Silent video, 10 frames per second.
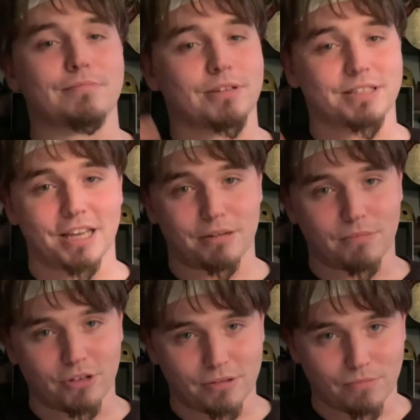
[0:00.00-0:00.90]
I'll say it a
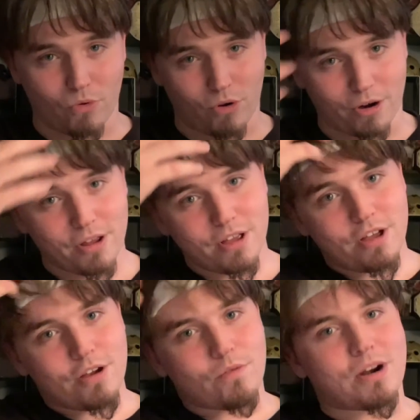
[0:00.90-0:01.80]
million more.
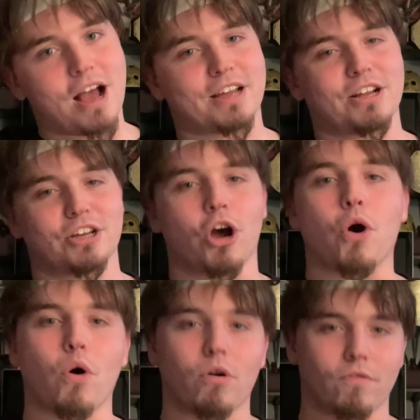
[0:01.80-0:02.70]
We're not going to
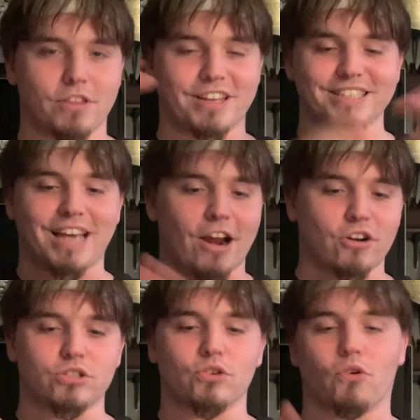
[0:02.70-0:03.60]
go over the
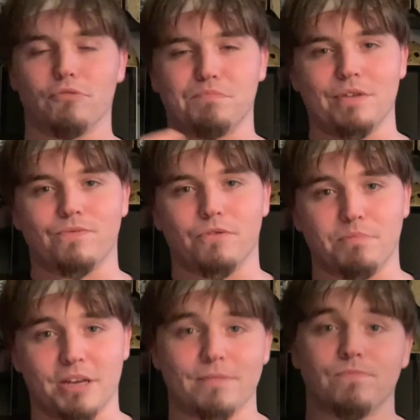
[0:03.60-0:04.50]
entire story beat for
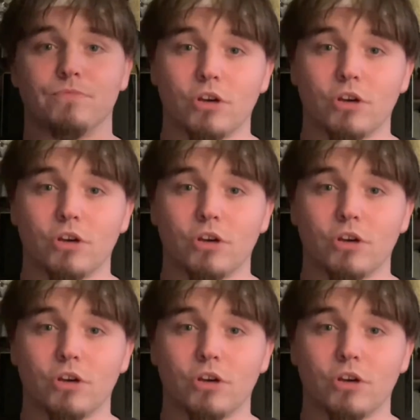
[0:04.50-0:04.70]
beat.